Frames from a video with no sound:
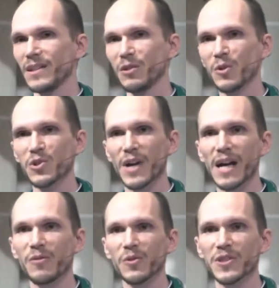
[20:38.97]
You will
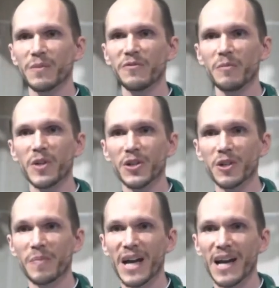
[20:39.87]
travel some
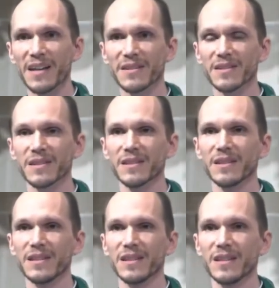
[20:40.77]
familiar paths,
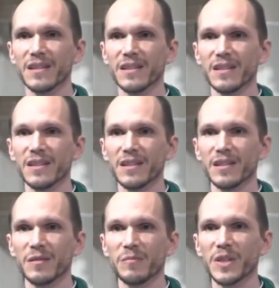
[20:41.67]

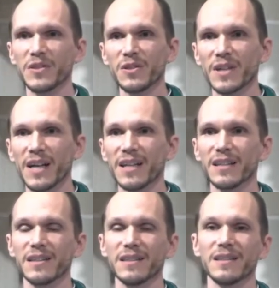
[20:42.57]
but do not
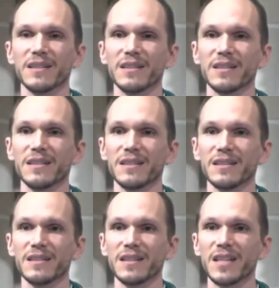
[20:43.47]

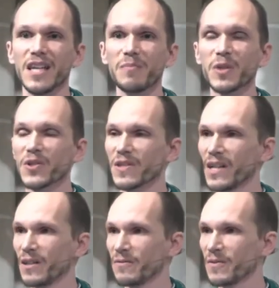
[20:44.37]
keep
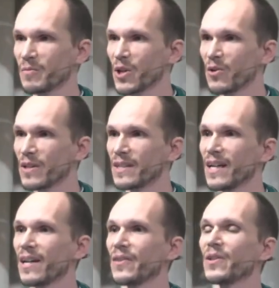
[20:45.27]
yourself from going
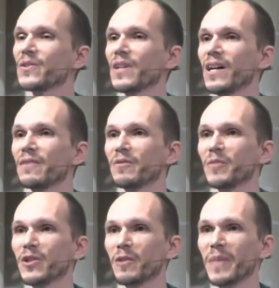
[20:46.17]
down those
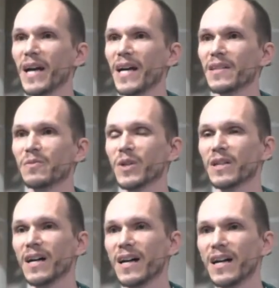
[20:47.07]
unfamiliar paths where
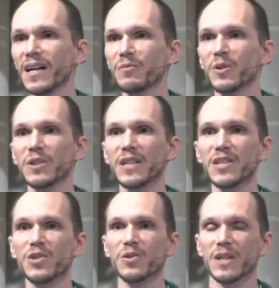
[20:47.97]
God will
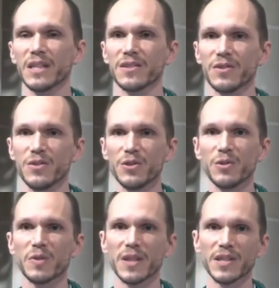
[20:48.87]
lead you into
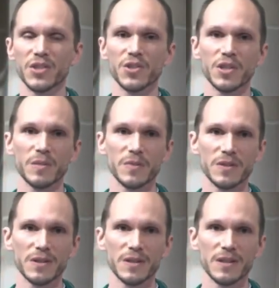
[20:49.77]
new relationships,